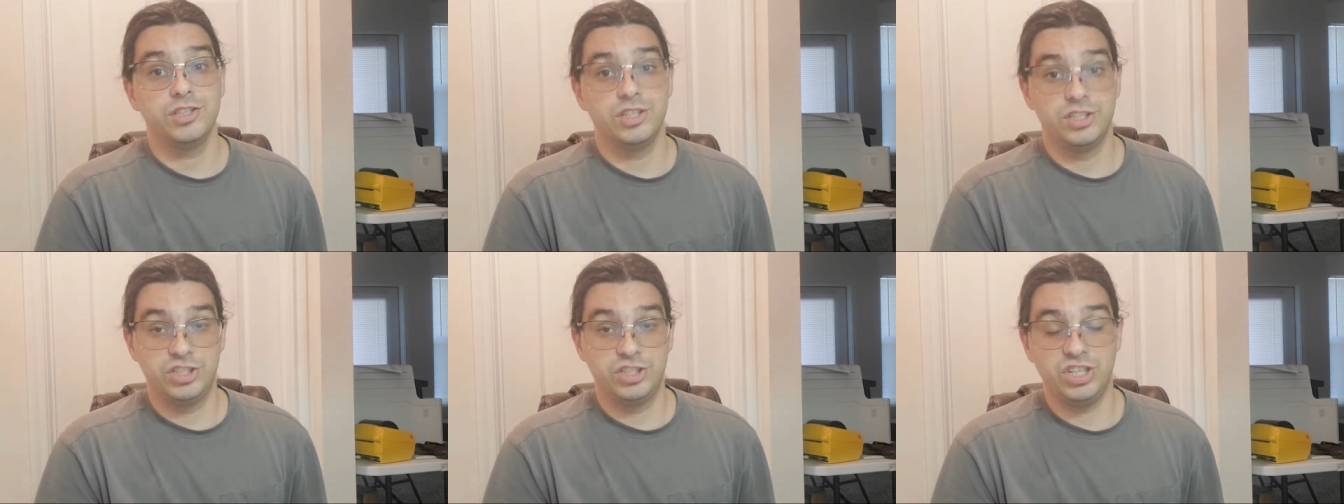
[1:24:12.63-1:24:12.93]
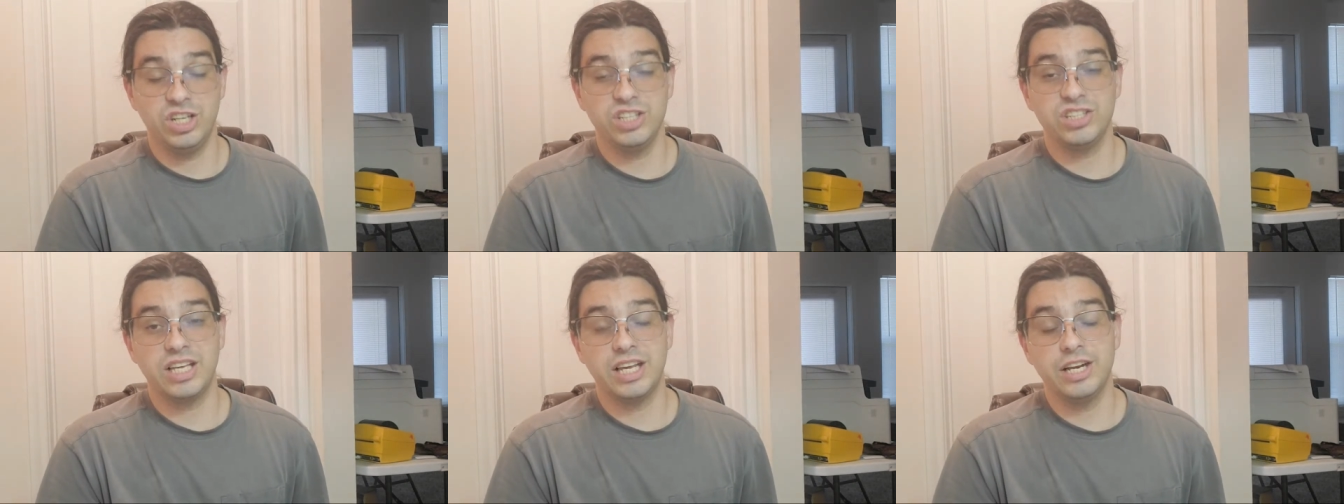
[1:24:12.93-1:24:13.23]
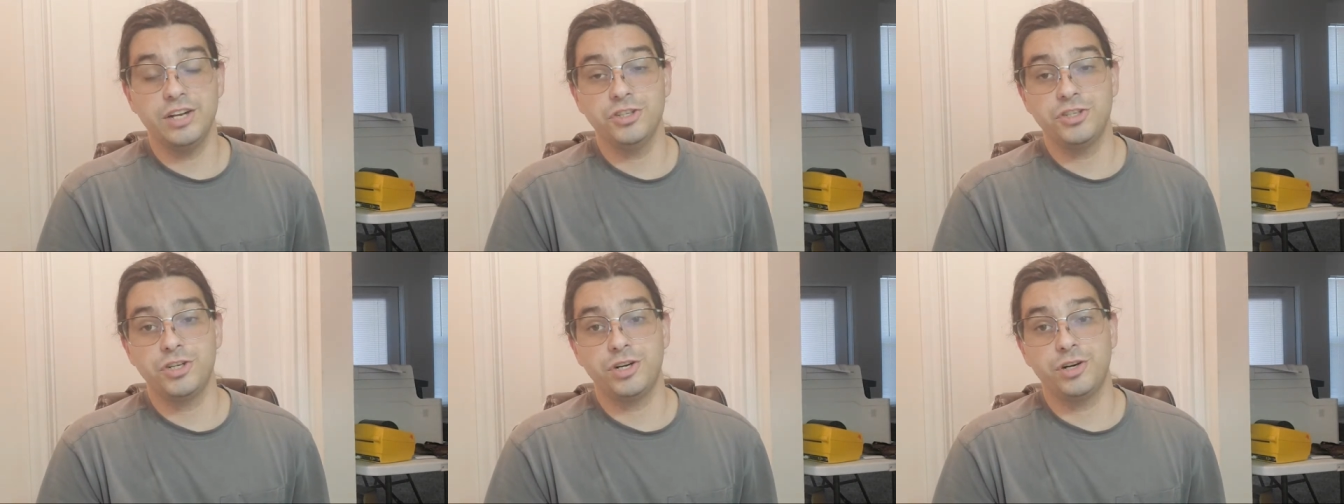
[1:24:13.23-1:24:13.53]
just get
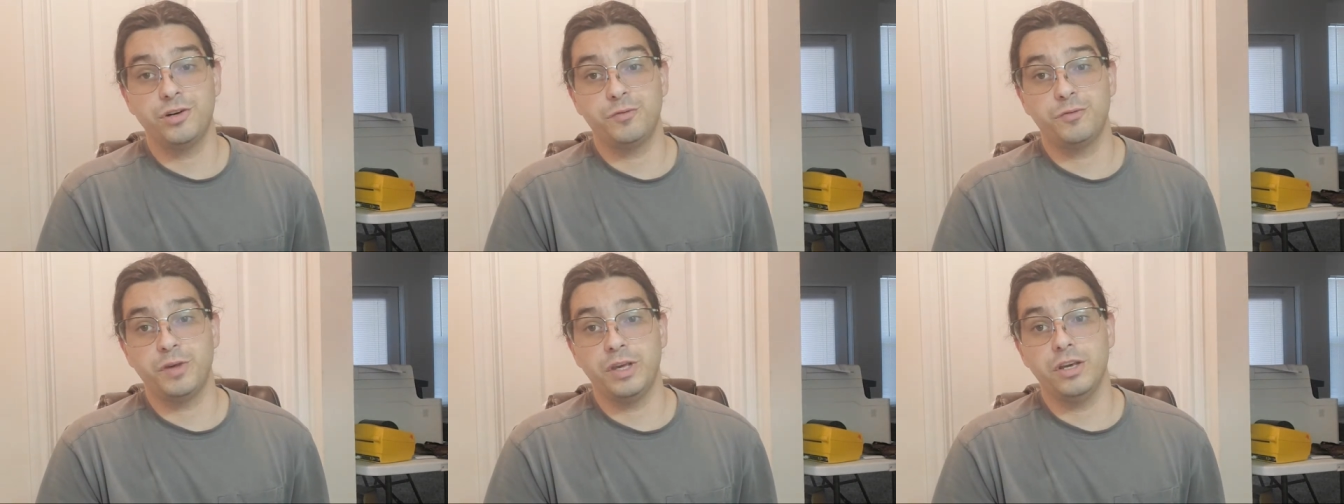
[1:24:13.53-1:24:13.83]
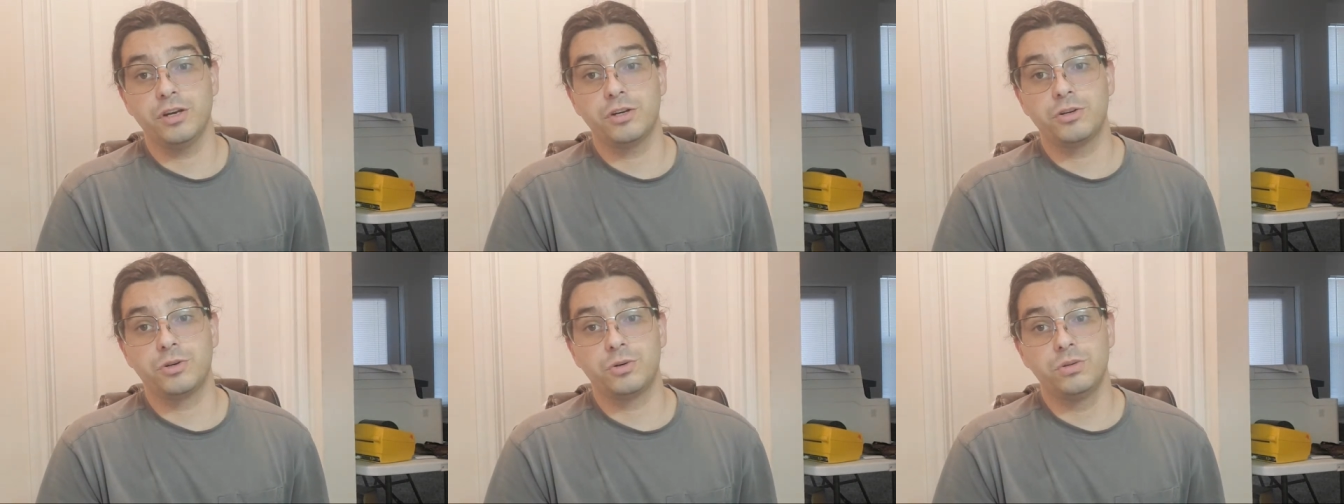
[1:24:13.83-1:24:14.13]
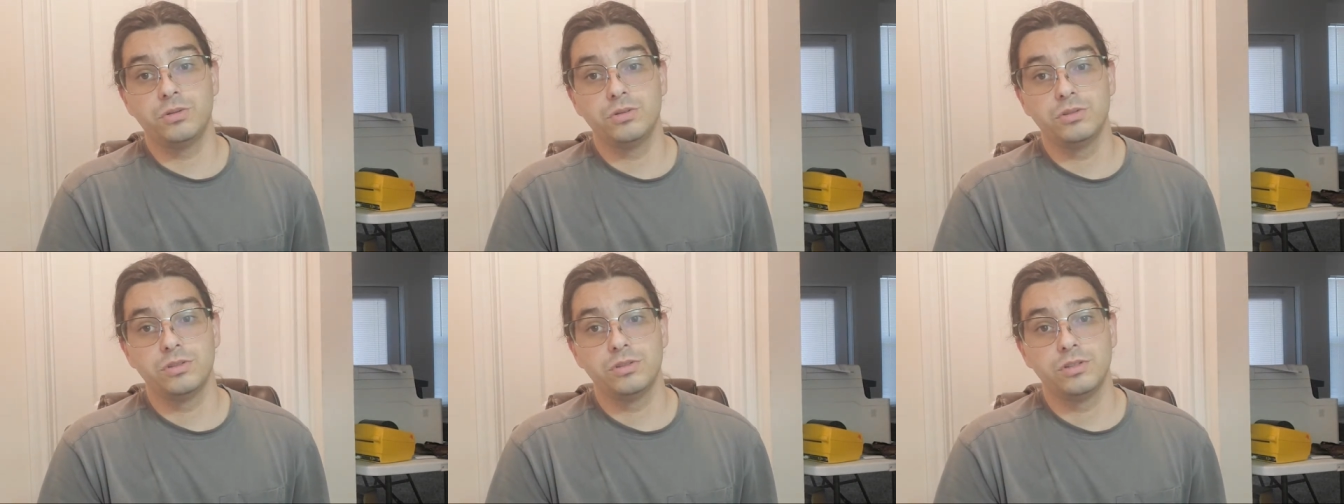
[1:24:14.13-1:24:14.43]
into your
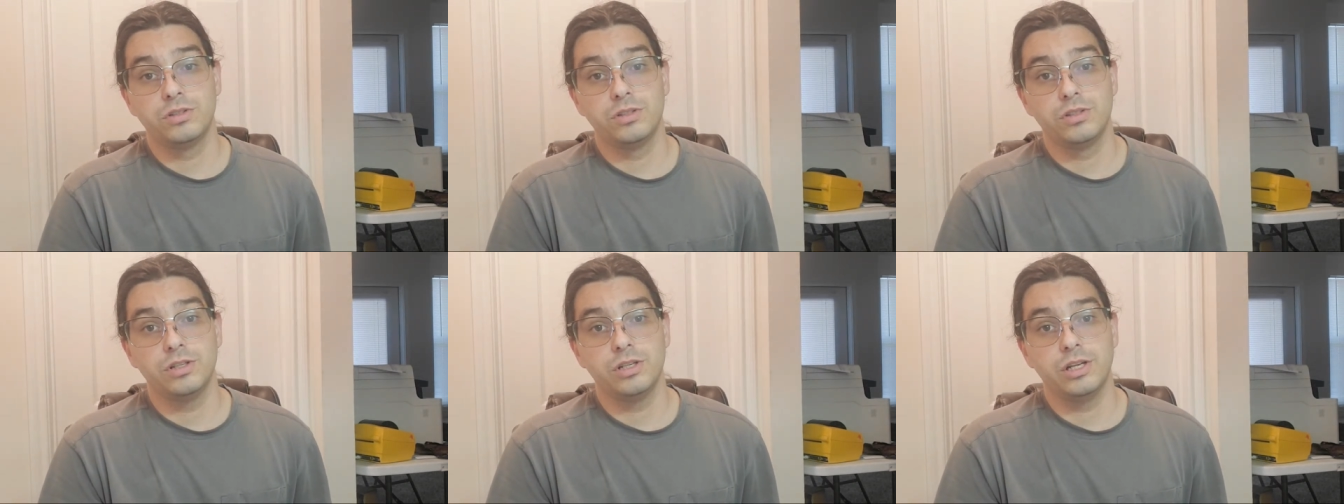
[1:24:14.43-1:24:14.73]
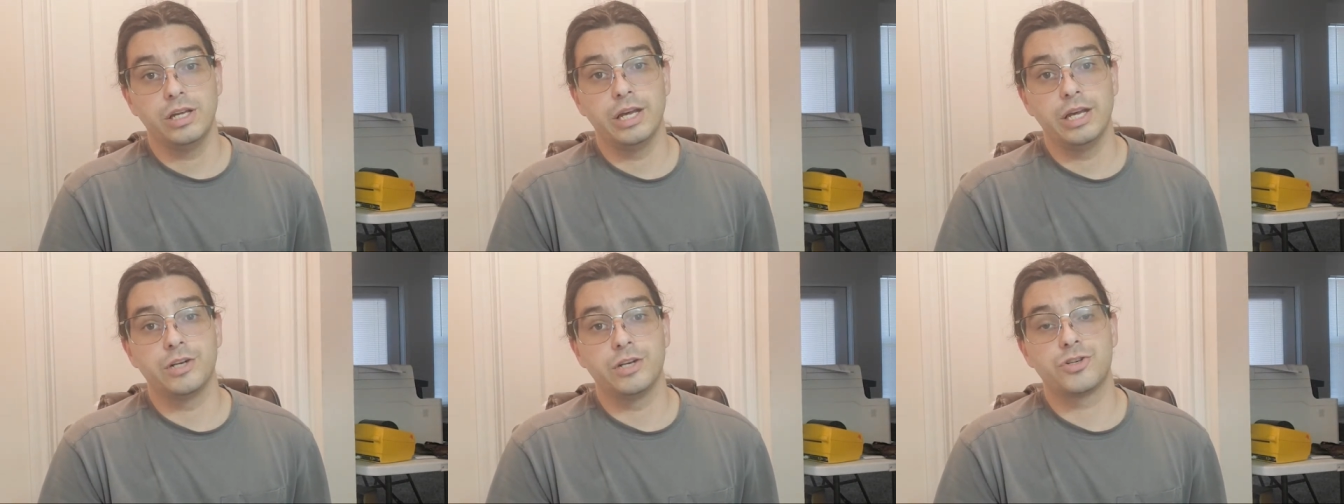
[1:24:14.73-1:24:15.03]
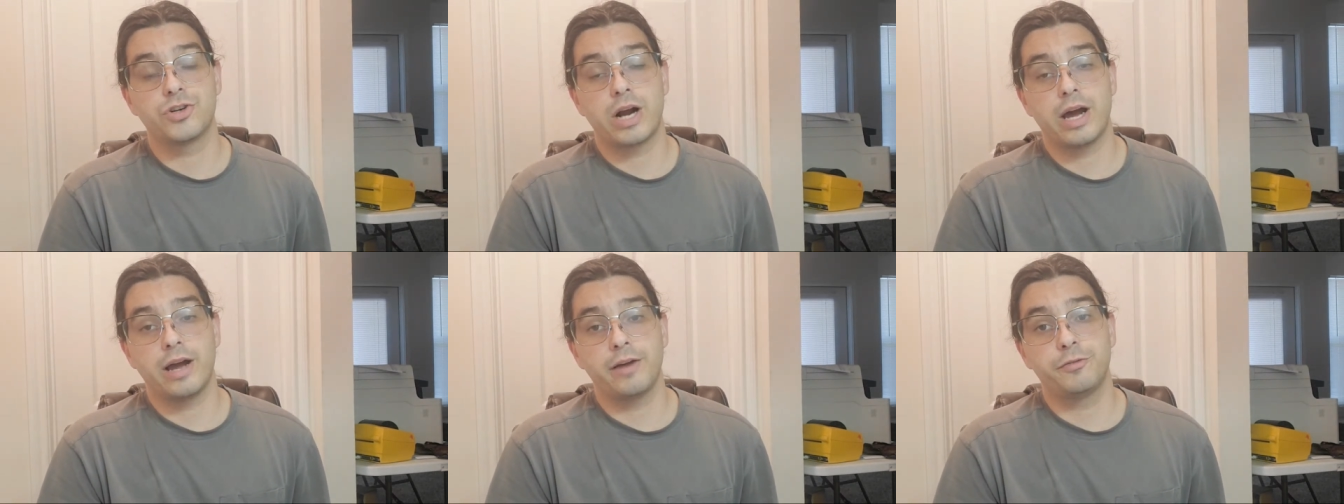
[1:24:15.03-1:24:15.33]
vehicle and
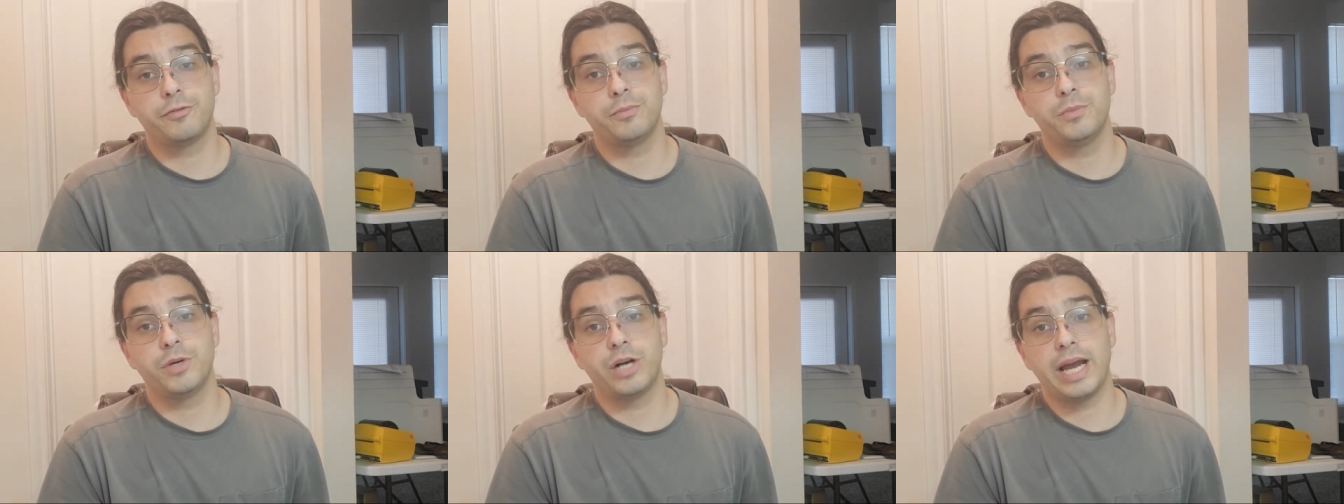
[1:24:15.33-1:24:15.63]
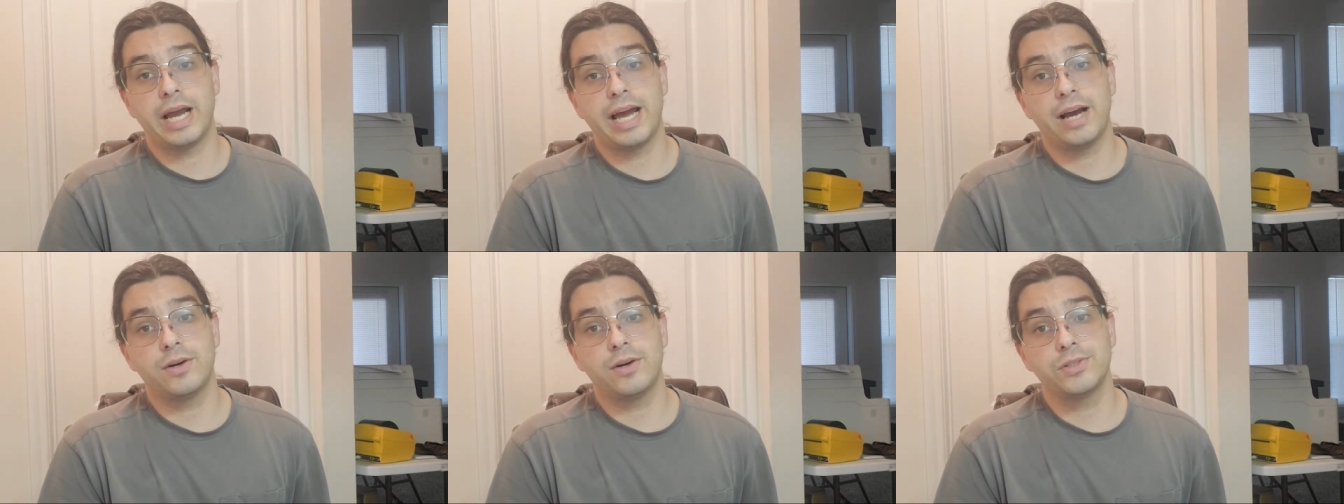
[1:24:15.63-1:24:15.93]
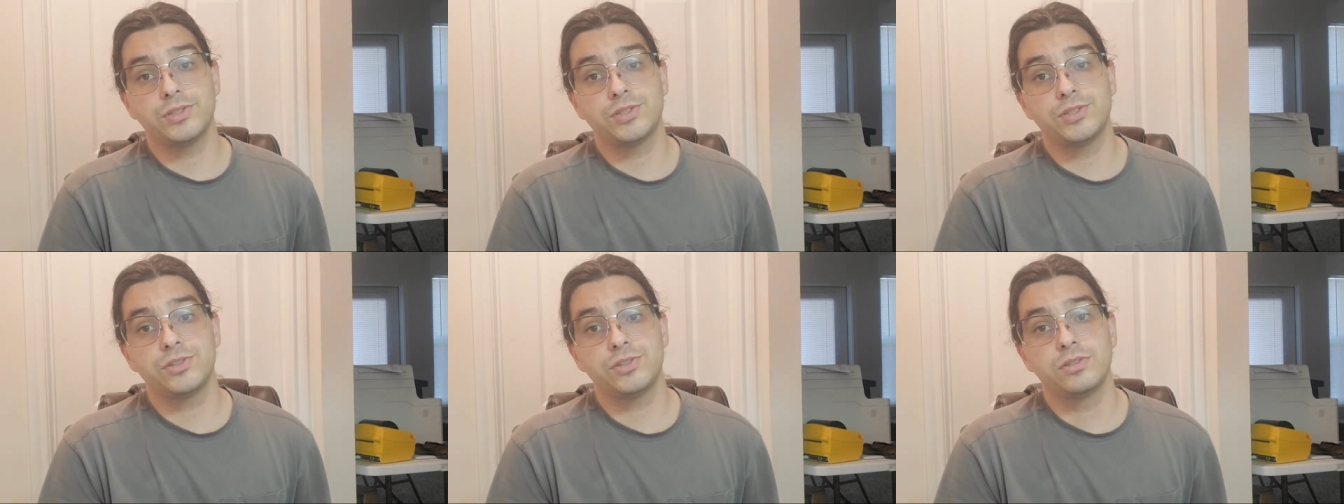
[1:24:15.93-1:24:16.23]
drive from your
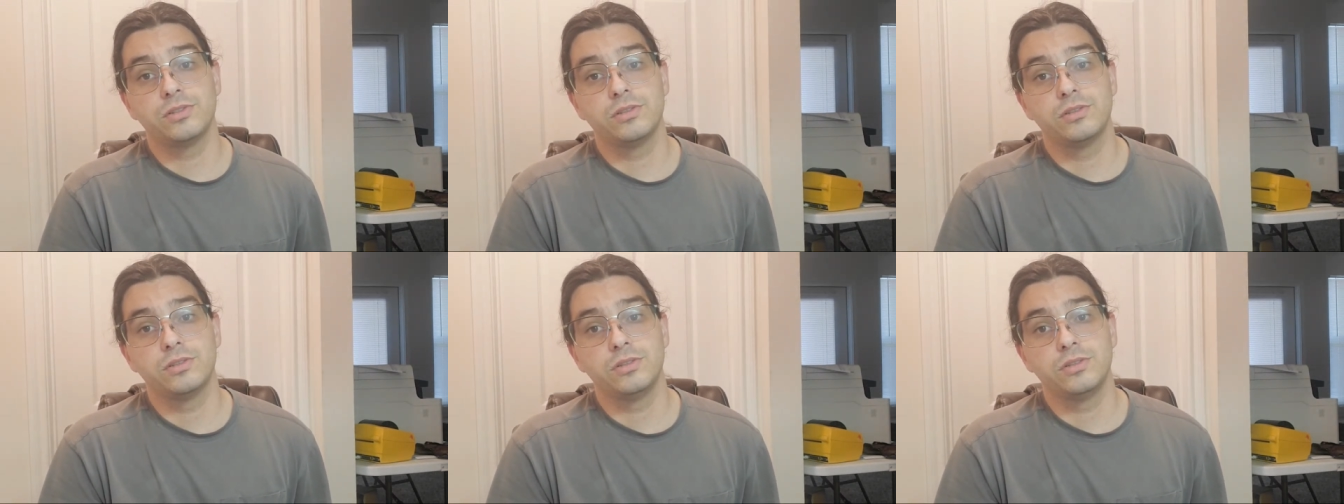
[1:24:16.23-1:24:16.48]
house